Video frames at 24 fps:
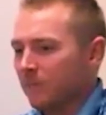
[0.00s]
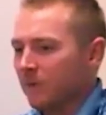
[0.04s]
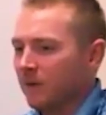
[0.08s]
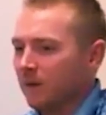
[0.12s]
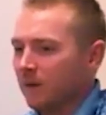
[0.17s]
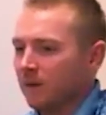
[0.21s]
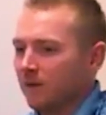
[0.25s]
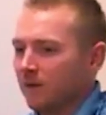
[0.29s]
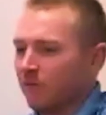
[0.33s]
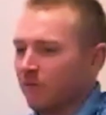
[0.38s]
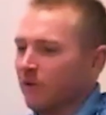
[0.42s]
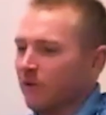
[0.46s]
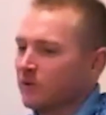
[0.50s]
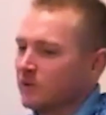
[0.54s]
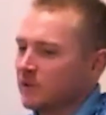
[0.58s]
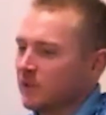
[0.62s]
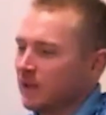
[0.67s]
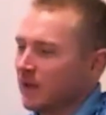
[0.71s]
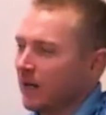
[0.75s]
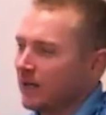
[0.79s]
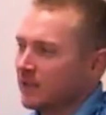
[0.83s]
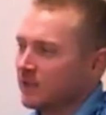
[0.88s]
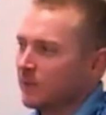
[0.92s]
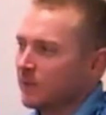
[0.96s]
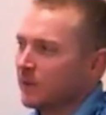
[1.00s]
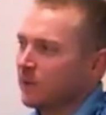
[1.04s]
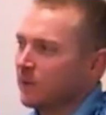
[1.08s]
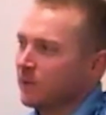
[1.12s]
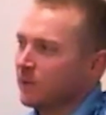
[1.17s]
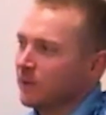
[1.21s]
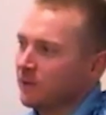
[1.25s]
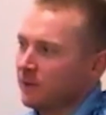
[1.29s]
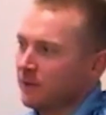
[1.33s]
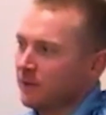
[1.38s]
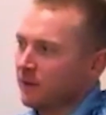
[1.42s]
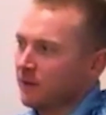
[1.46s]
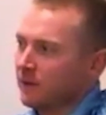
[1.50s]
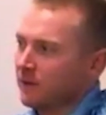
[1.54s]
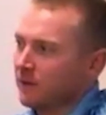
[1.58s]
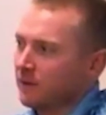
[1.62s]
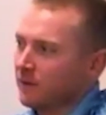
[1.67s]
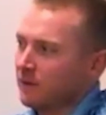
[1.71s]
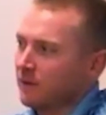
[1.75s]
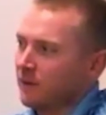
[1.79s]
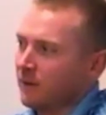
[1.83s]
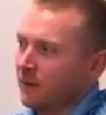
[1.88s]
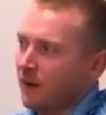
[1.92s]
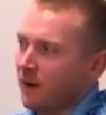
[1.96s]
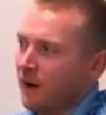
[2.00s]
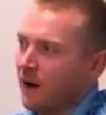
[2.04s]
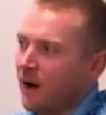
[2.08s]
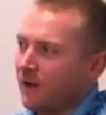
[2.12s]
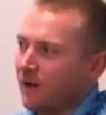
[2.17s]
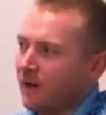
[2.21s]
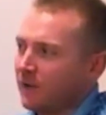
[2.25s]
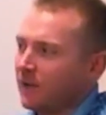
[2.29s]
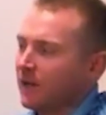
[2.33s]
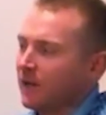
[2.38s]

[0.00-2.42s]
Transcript: the folks that I speak with, they're often